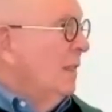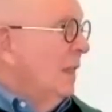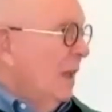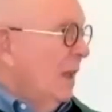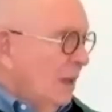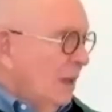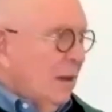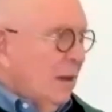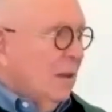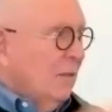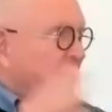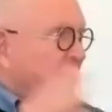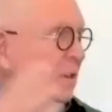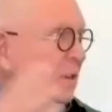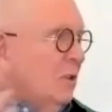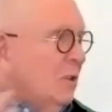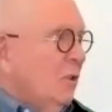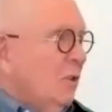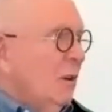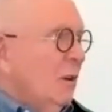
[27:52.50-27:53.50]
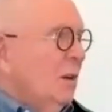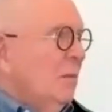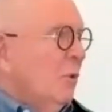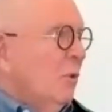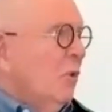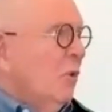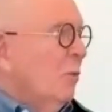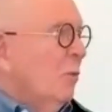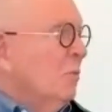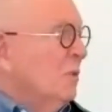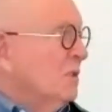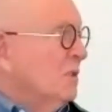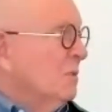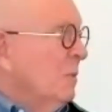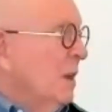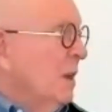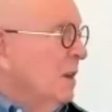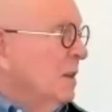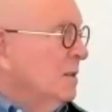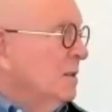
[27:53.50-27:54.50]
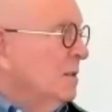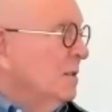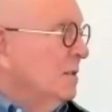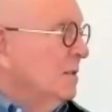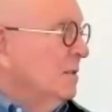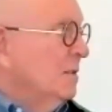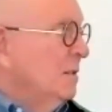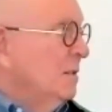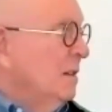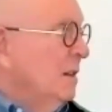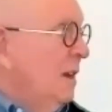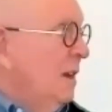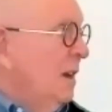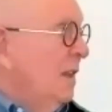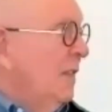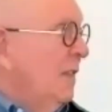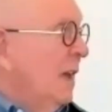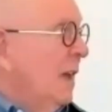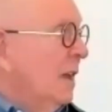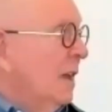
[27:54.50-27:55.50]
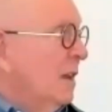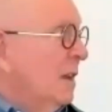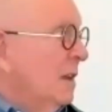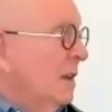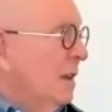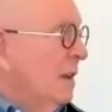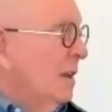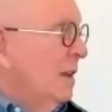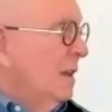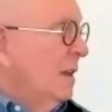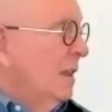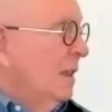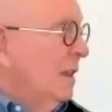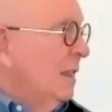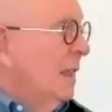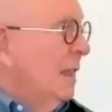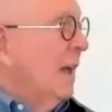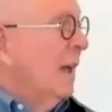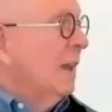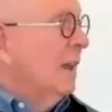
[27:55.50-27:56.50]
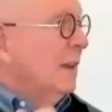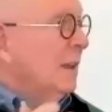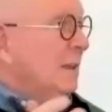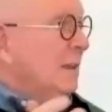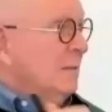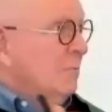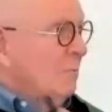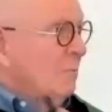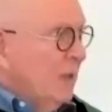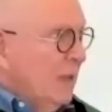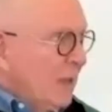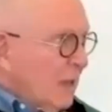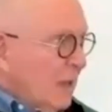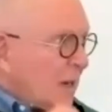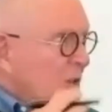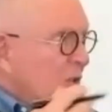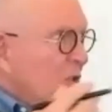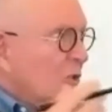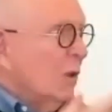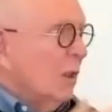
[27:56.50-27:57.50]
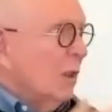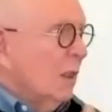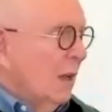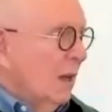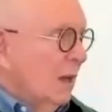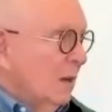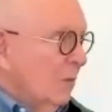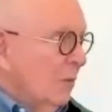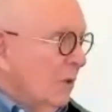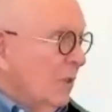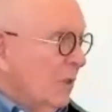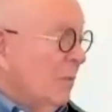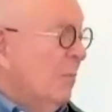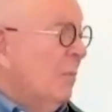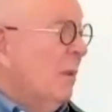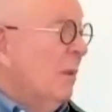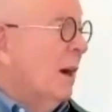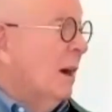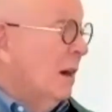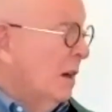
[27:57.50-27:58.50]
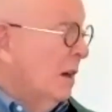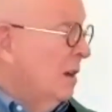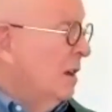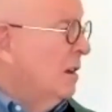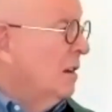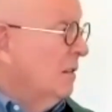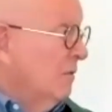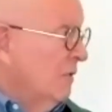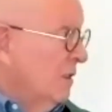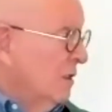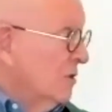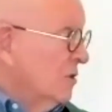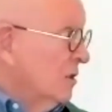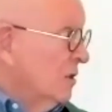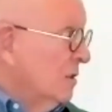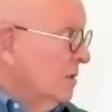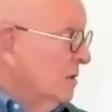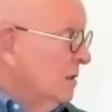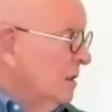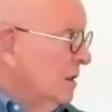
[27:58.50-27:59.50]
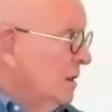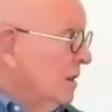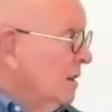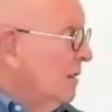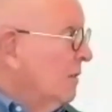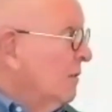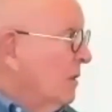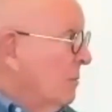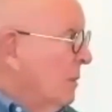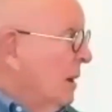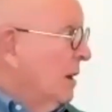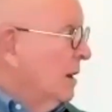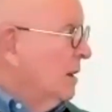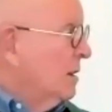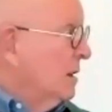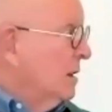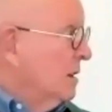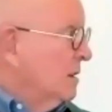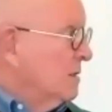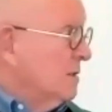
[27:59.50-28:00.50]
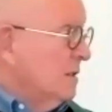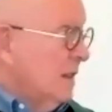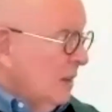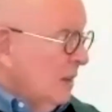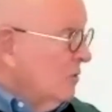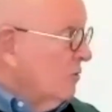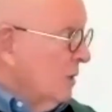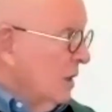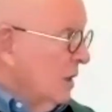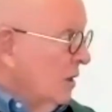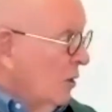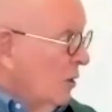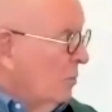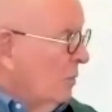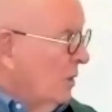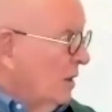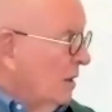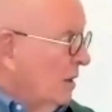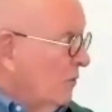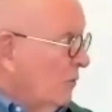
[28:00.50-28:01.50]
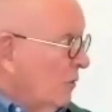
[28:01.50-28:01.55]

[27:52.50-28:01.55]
then all of a sudden you're in a more open space, and that is beginning to align with the Mahayana vision. The mind is naturally open